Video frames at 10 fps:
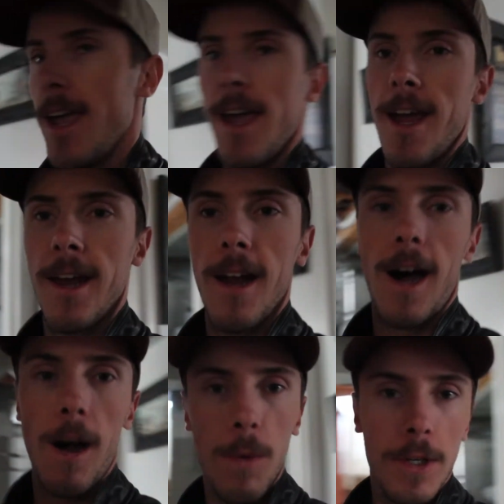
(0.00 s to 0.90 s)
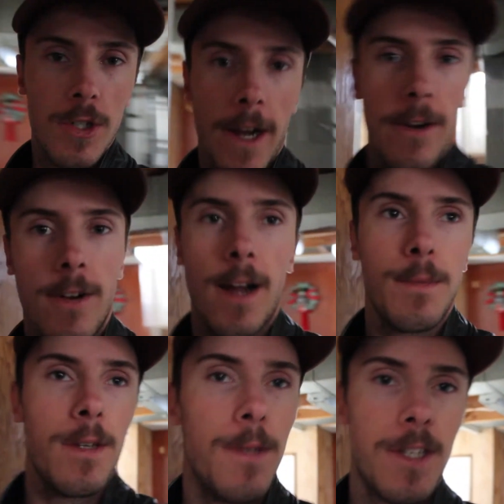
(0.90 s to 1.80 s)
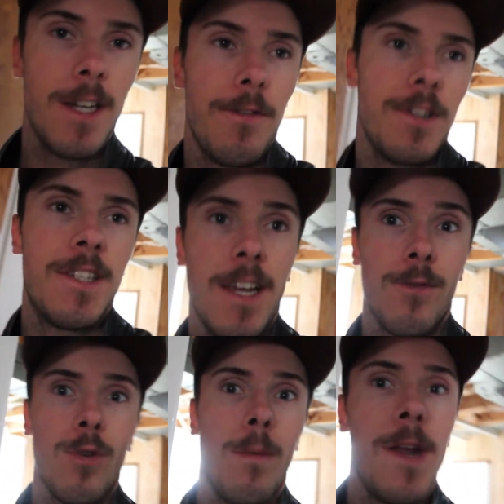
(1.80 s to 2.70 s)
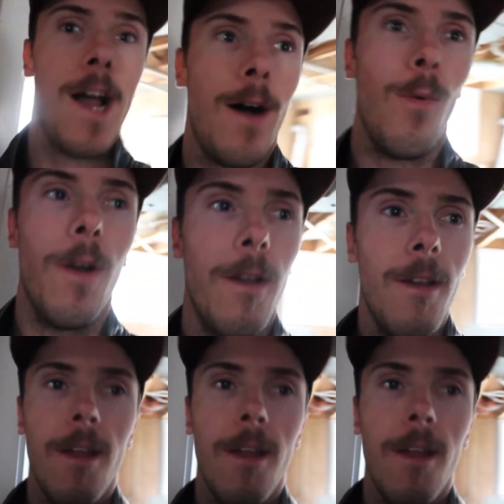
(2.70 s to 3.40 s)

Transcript: and I want to try and grab some stuff to send Roman Atwood,